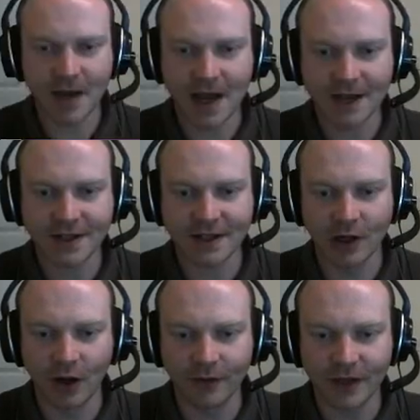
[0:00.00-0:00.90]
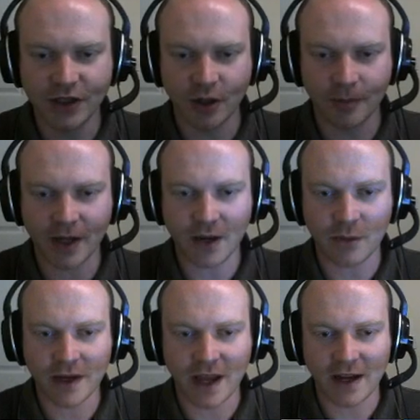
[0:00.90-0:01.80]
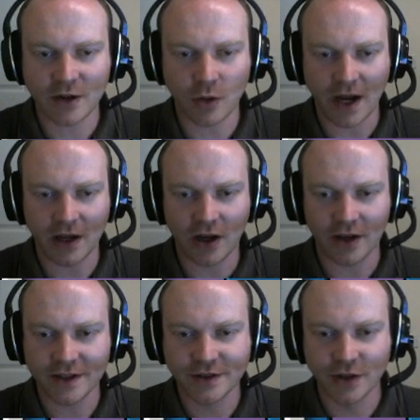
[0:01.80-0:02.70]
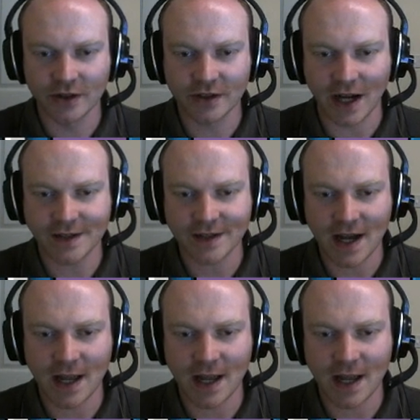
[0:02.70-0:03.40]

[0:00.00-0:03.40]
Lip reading: made. Lovely jubbly. We're getting quite a lot of this done, guys. I